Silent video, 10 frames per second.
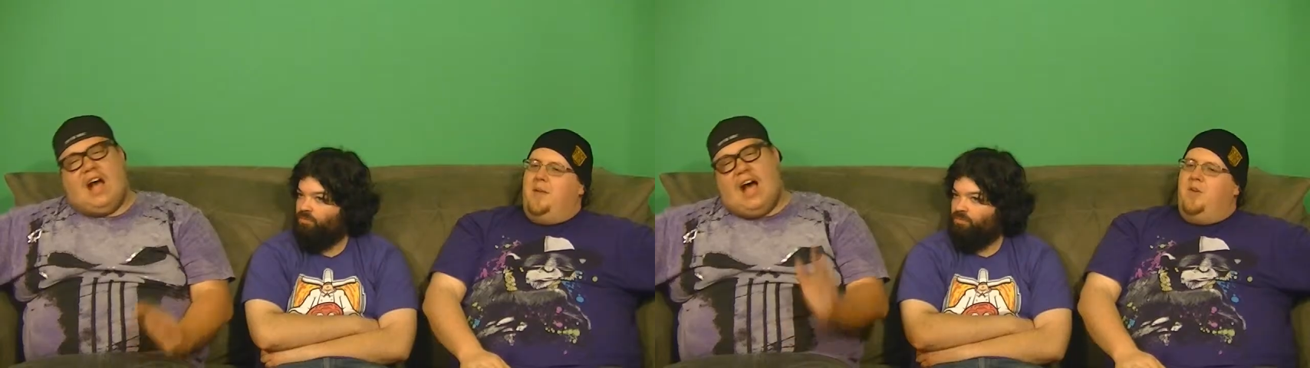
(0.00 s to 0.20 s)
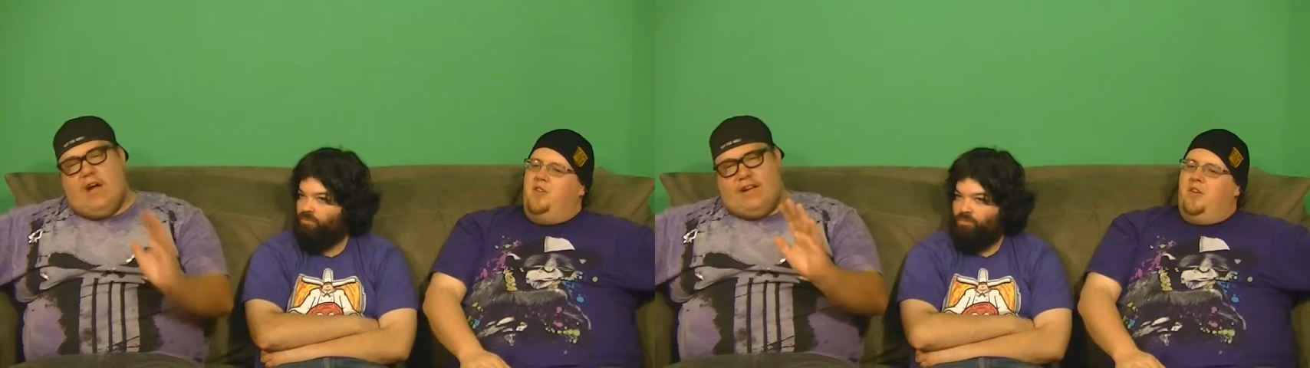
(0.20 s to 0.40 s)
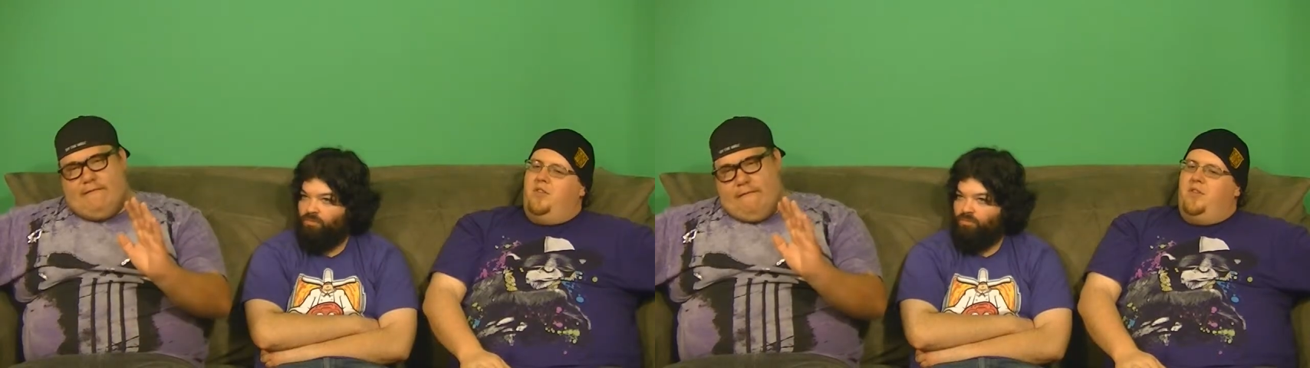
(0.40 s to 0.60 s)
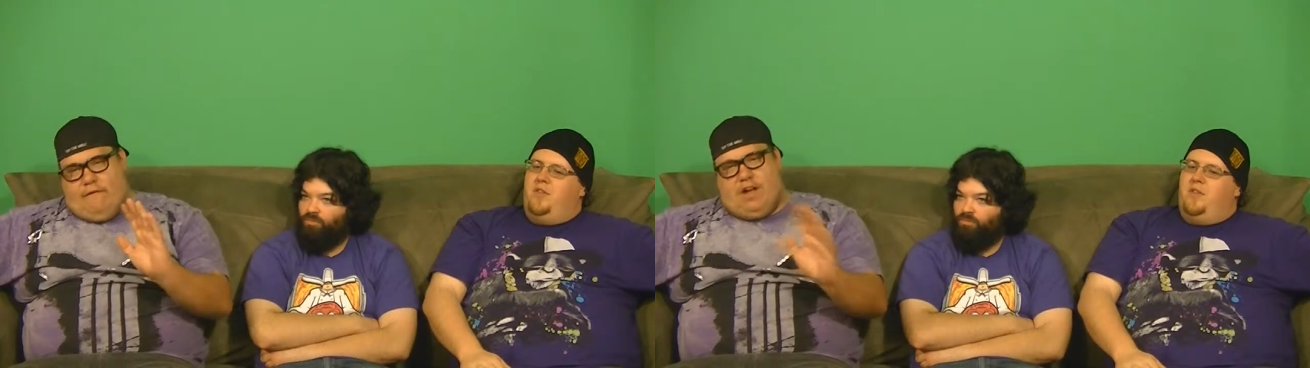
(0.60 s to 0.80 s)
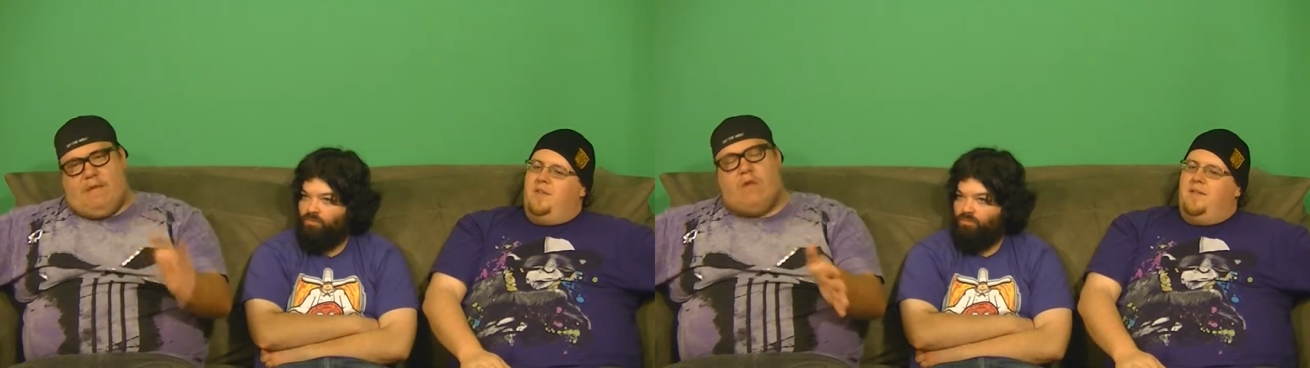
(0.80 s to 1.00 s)
Speaker 1: I don't give a
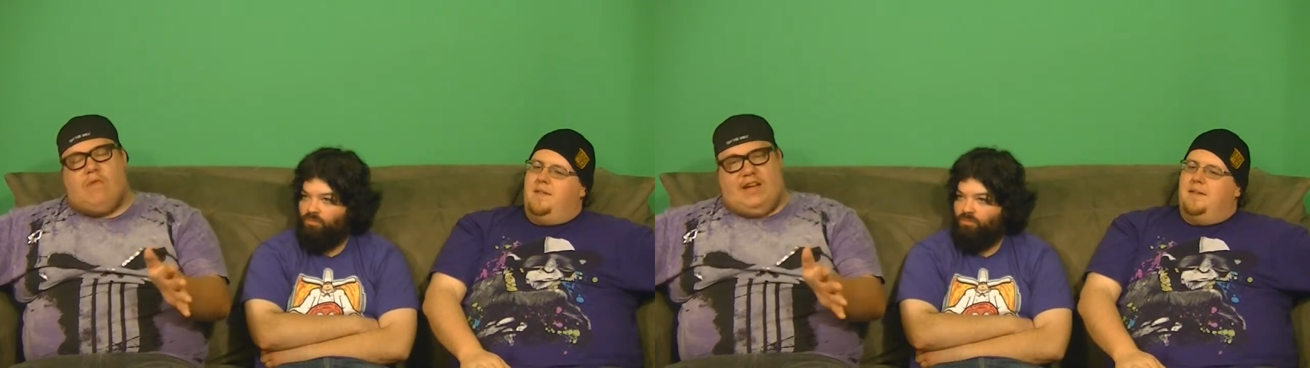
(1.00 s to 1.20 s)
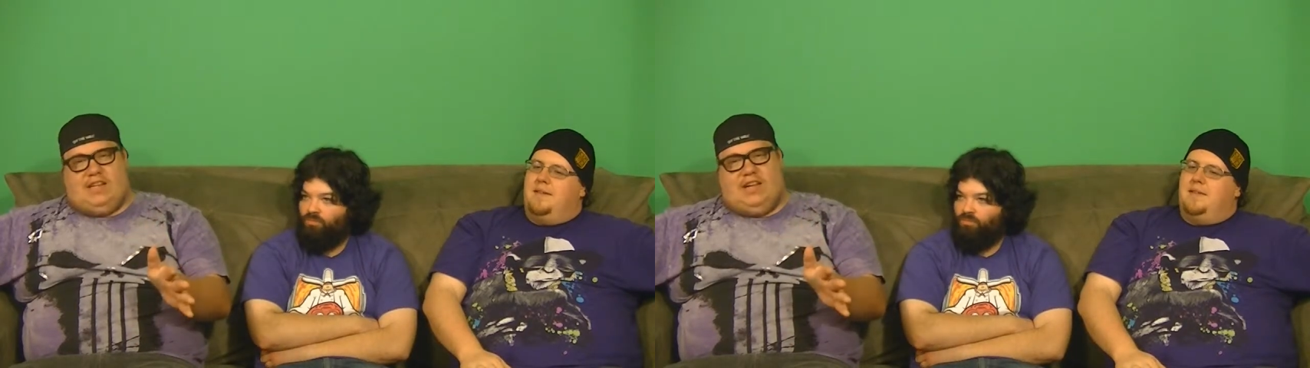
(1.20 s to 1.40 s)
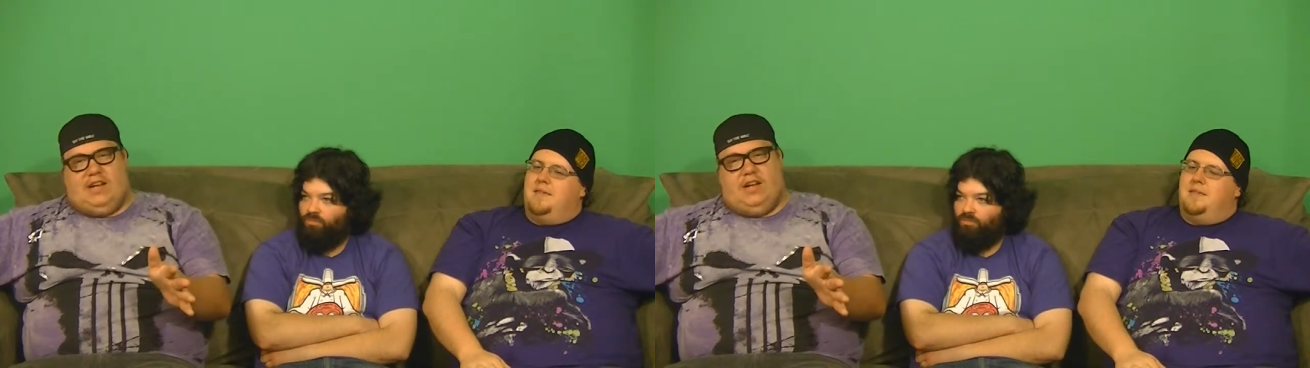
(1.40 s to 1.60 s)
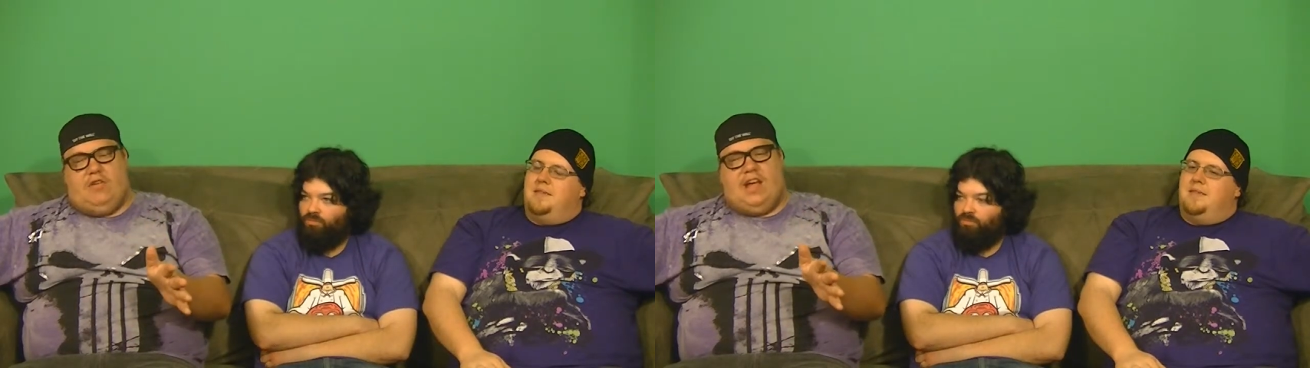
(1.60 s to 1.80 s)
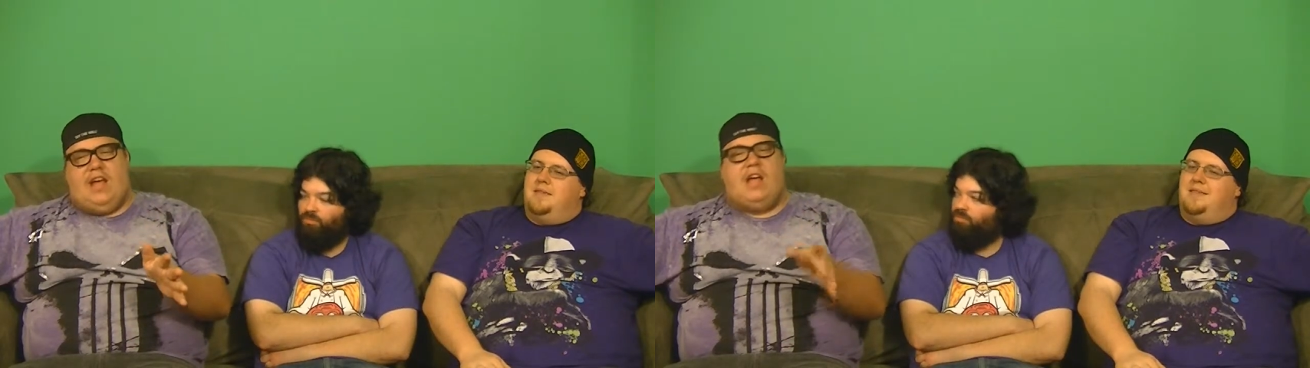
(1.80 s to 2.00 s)
fuck about racing,
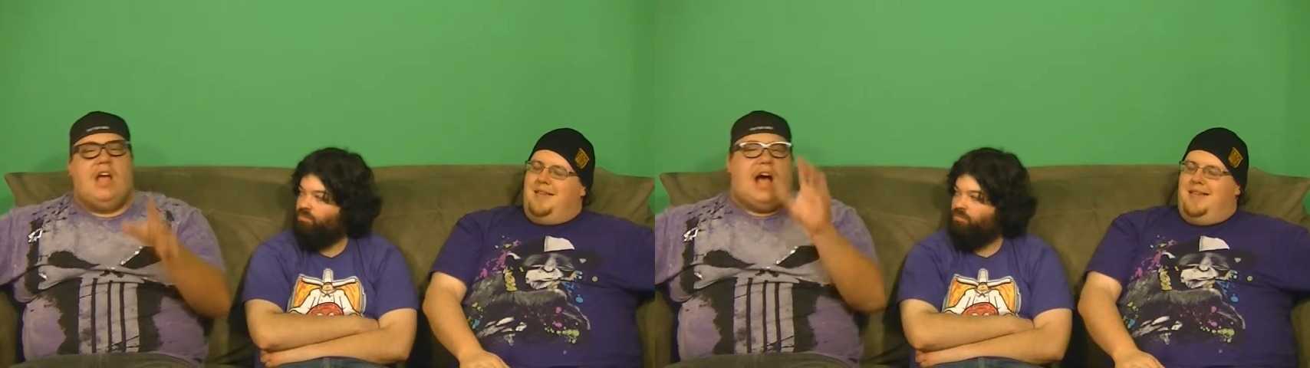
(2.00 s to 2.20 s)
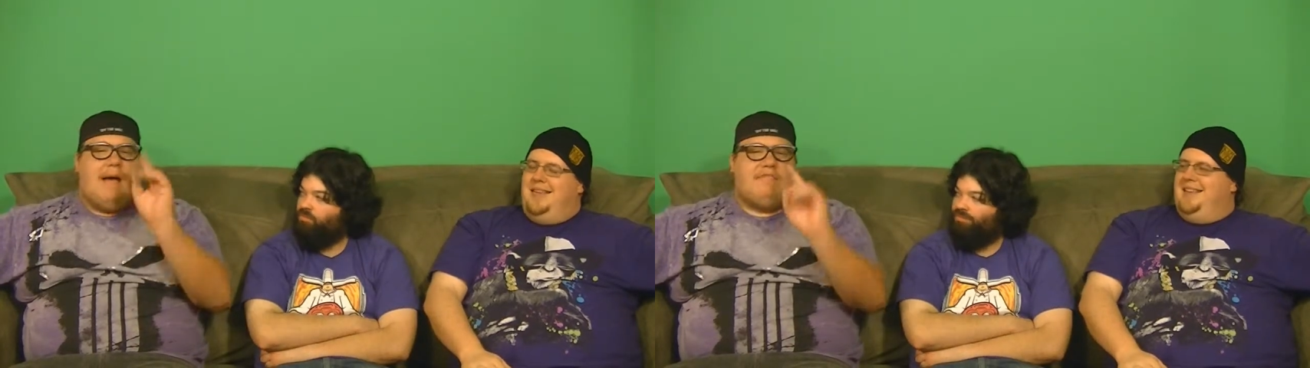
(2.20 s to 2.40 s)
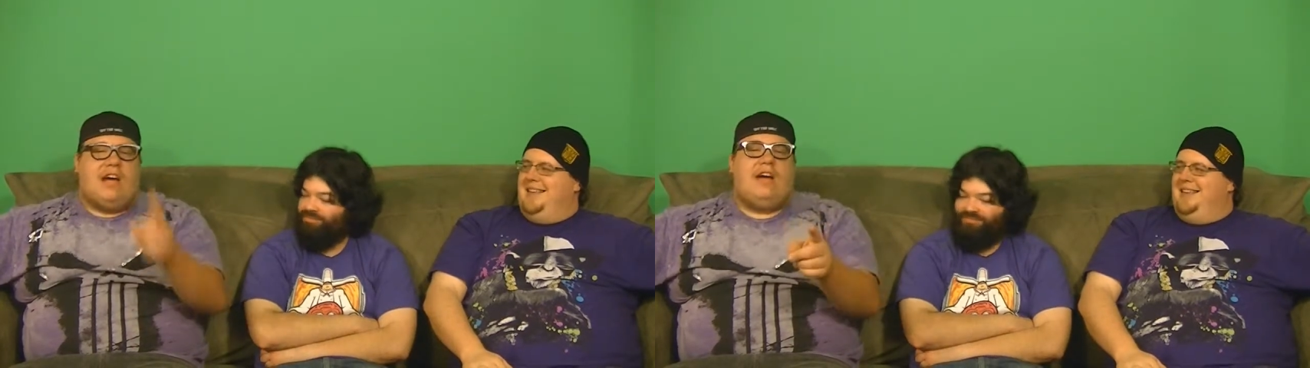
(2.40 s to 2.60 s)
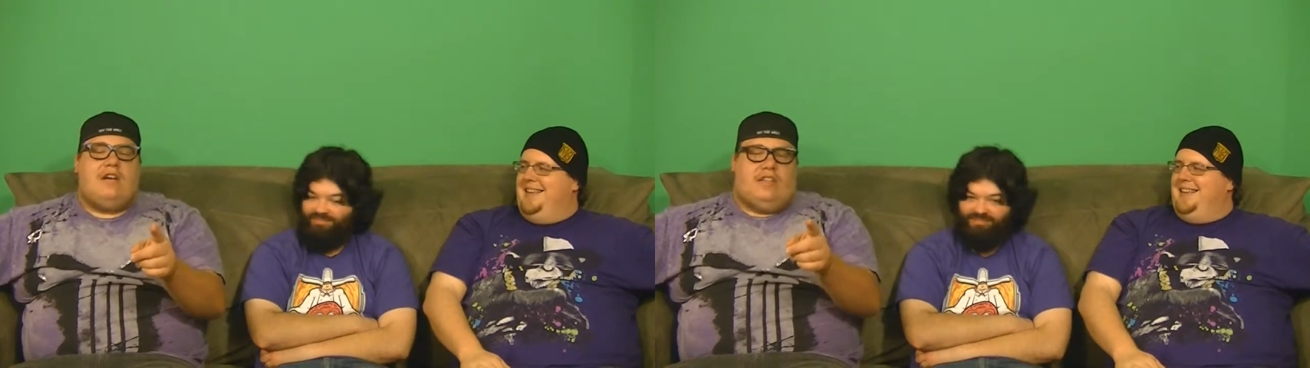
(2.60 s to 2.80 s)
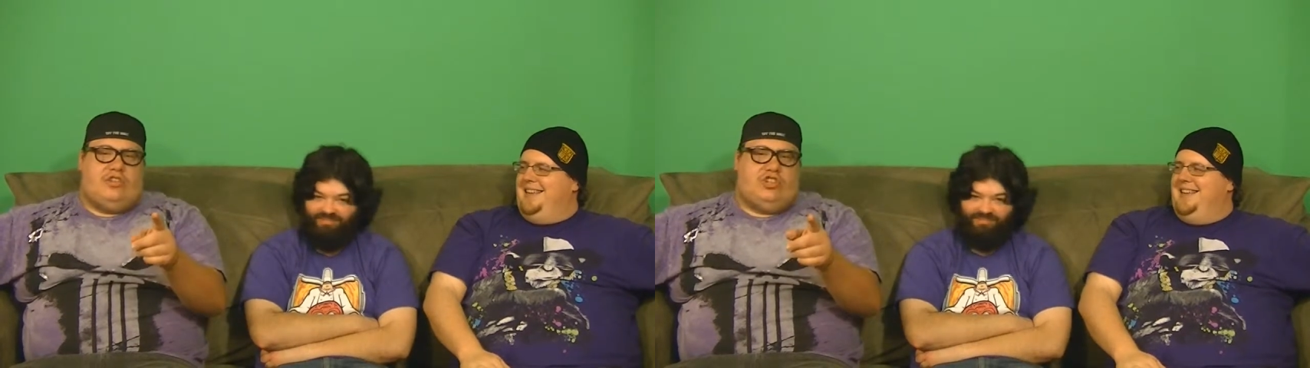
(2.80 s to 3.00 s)
okay? I'm
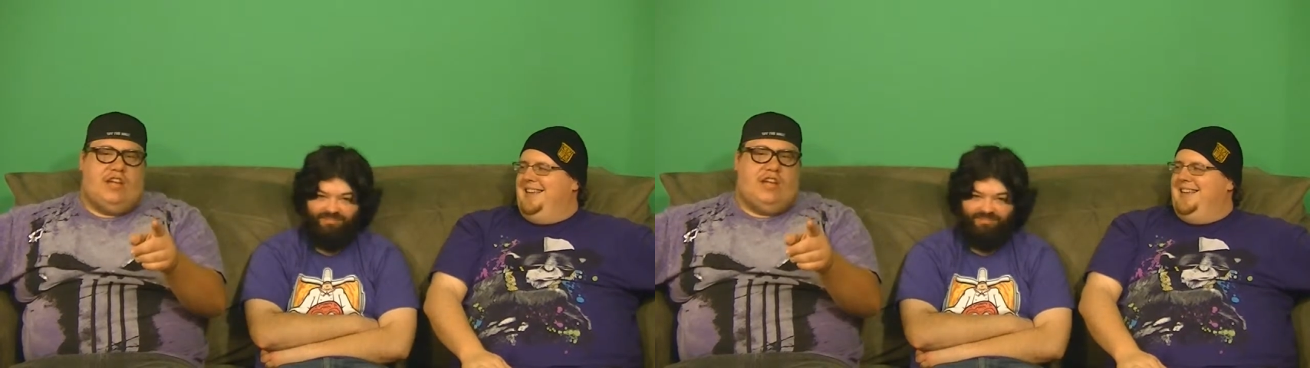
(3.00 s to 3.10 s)
tired of this